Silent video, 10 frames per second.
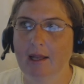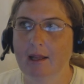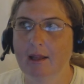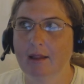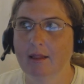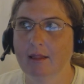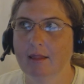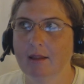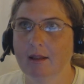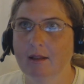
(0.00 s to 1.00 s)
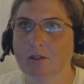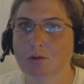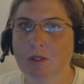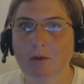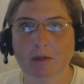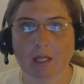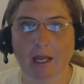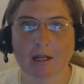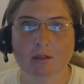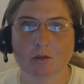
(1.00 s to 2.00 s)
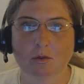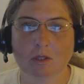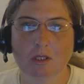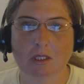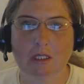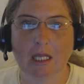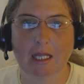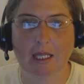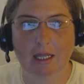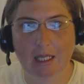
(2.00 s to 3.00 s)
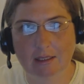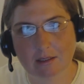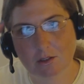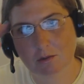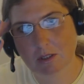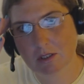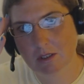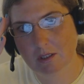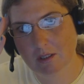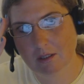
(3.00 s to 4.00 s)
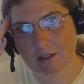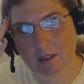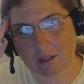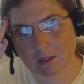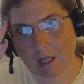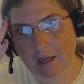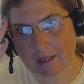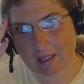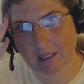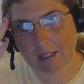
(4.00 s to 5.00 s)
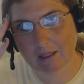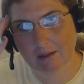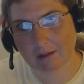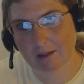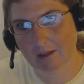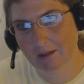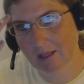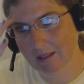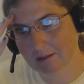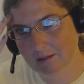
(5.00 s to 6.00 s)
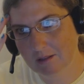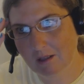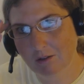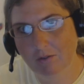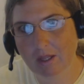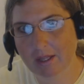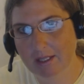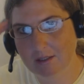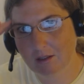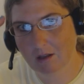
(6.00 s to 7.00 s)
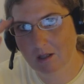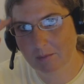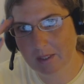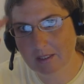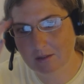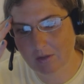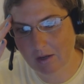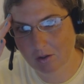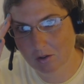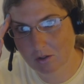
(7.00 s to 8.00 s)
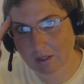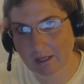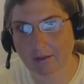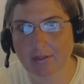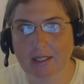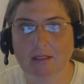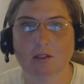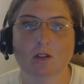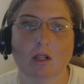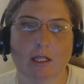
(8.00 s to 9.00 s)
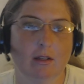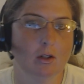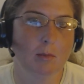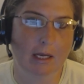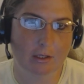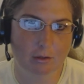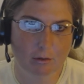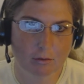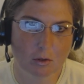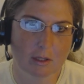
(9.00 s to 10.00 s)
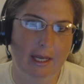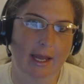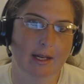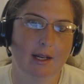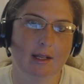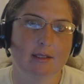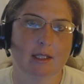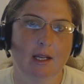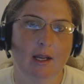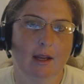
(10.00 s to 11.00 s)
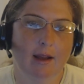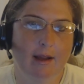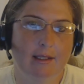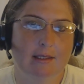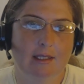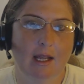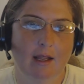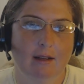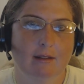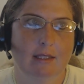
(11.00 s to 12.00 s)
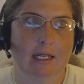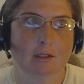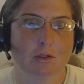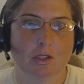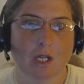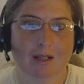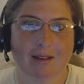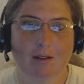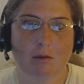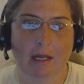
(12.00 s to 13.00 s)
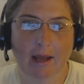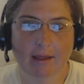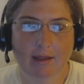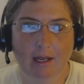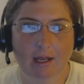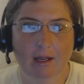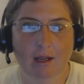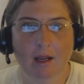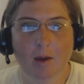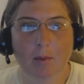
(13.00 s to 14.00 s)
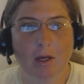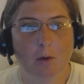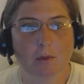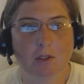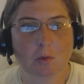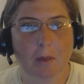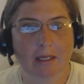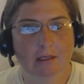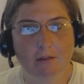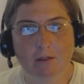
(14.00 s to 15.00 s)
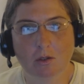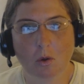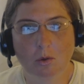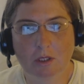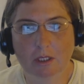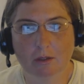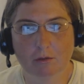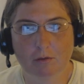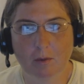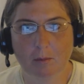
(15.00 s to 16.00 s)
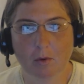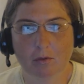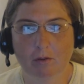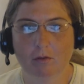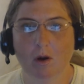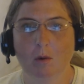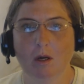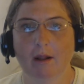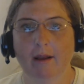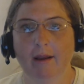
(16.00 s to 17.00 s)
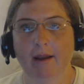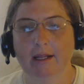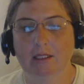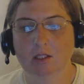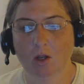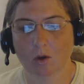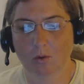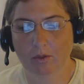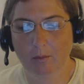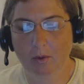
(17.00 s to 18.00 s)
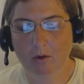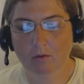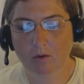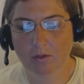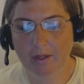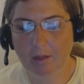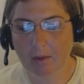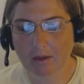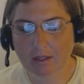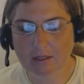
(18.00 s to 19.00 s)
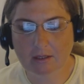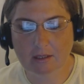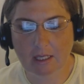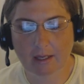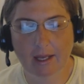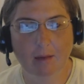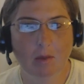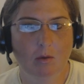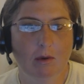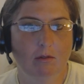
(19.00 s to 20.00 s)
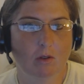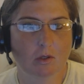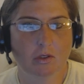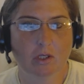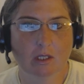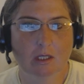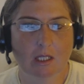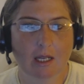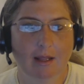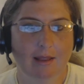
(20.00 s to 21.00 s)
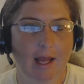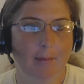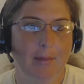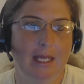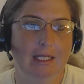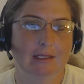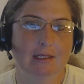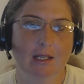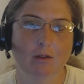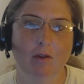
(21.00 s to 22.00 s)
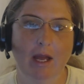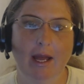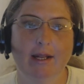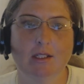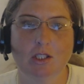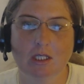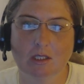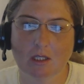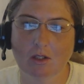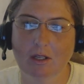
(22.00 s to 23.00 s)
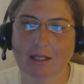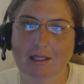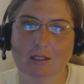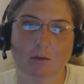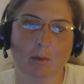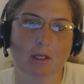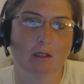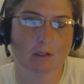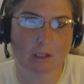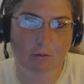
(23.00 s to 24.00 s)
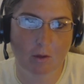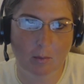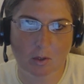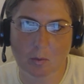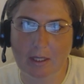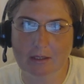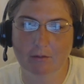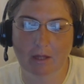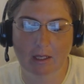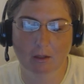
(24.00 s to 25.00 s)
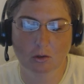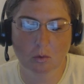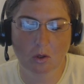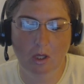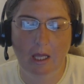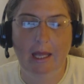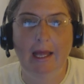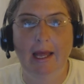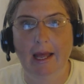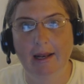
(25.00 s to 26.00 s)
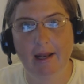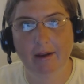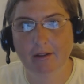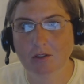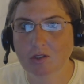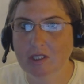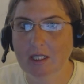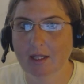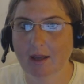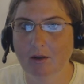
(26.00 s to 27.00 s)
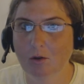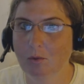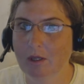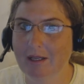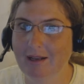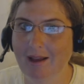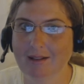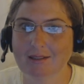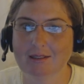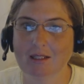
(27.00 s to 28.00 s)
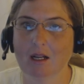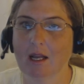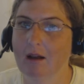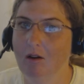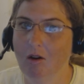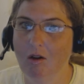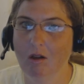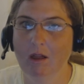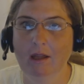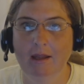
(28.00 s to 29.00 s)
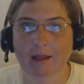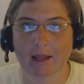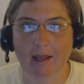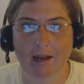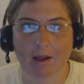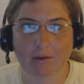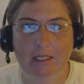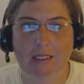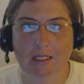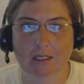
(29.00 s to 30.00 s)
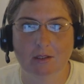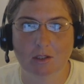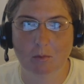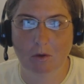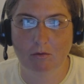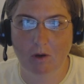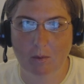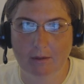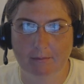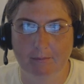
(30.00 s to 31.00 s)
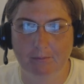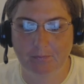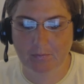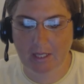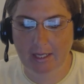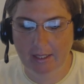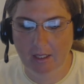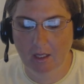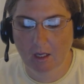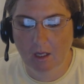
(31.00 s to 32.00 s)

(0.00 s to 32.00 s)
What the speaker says: And the trick with the Eight of Swords is that situation, the locking in, that stuck feeling is all because of how you're looking at things. It's all in your mind. You've created it. It's not that you're stuck in reality, but your perspective is holding you from moving forward. And so the beautiful thing about this is that it came in reversed on Sunday. That means that you've had a chance to look at this from a little different perspective than usual. And now you're seeing how you're really not stuck at all and how easy it is to move forward. Okay?